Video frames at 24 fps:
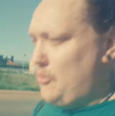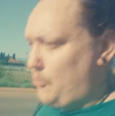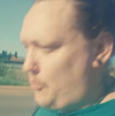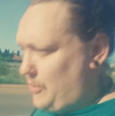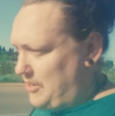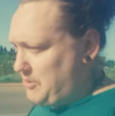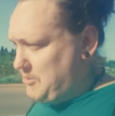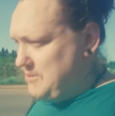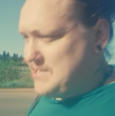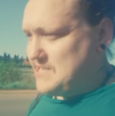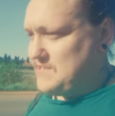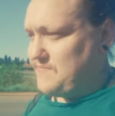
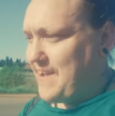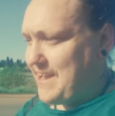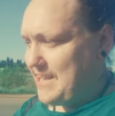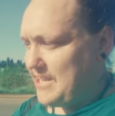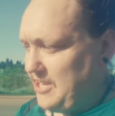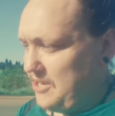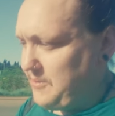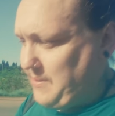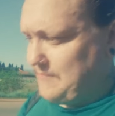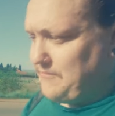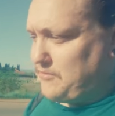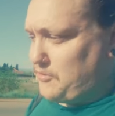We always
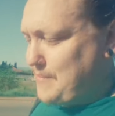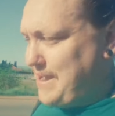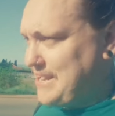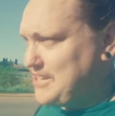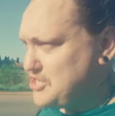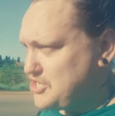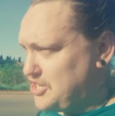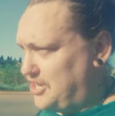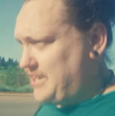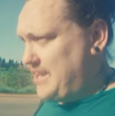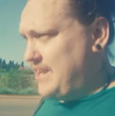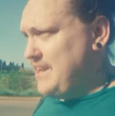value
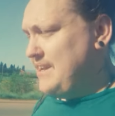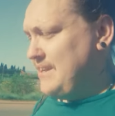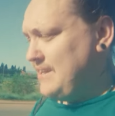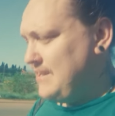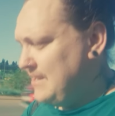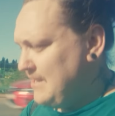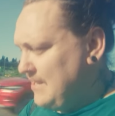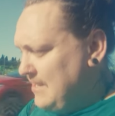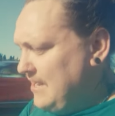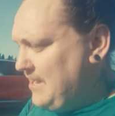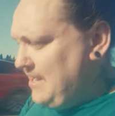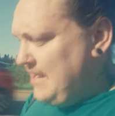information
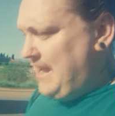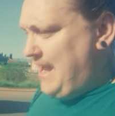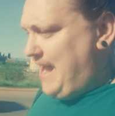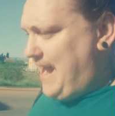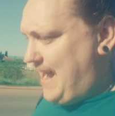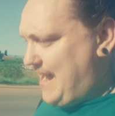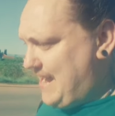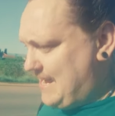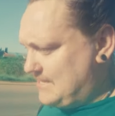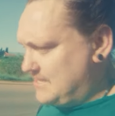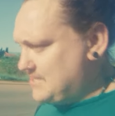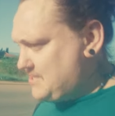
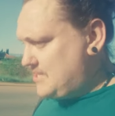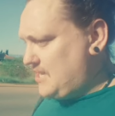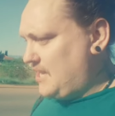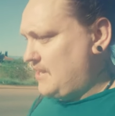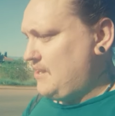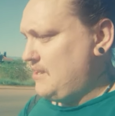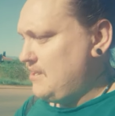and